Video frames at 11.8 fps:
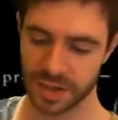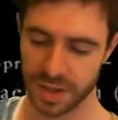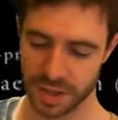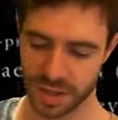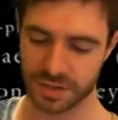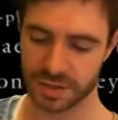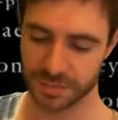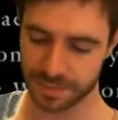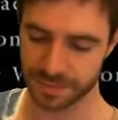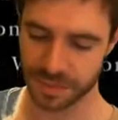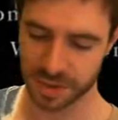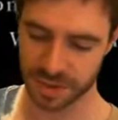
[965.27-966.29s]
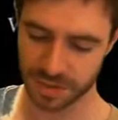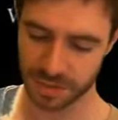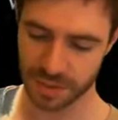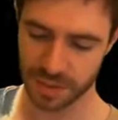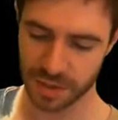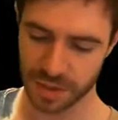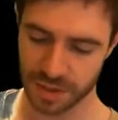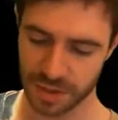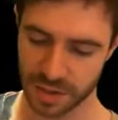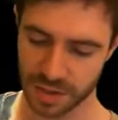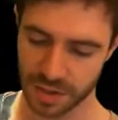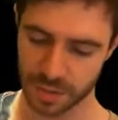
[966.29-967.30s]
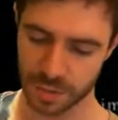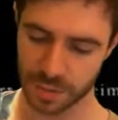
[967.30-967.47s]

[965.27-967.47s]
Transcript: it's something that I think I can do.